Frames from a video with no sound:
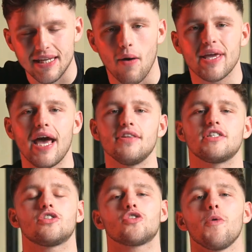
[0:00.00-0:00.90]
Now, again, this
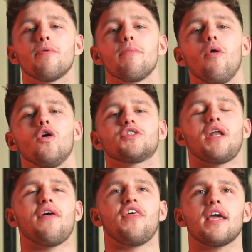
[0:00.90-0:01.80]
is super important.
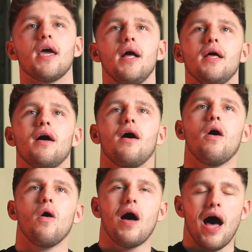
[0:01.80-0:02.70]
I think
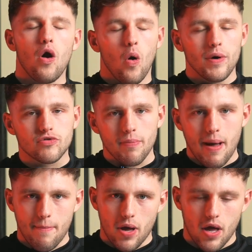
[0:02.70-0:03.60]
I always
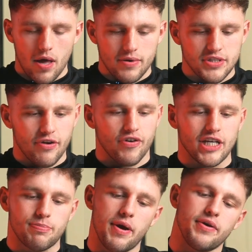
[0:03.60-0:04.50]
remember different
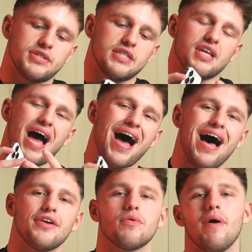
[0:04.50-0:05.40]
experiences that I
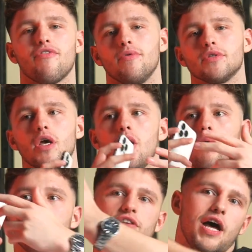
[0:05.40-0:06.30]
had, whether it was
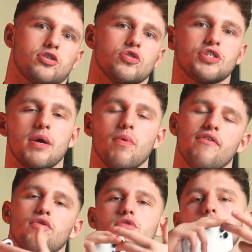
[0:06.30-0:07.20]
with the national team,
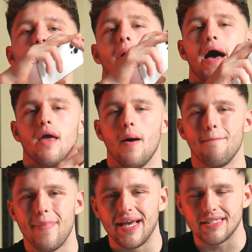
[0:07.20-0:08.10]
whether it was with my
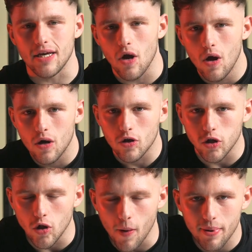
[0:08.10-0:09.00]
amazing
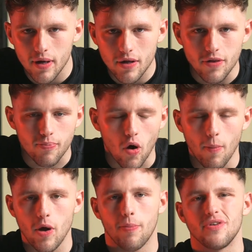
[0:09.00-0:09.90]
club that brought
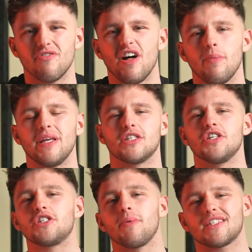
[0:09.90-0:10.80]
me up and developed me into the
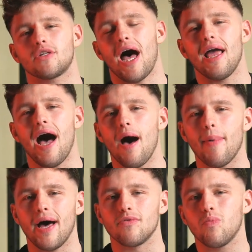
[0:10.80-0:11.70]
gymnast that I am
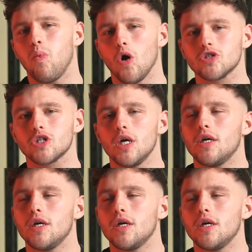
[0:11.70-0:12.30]
and was.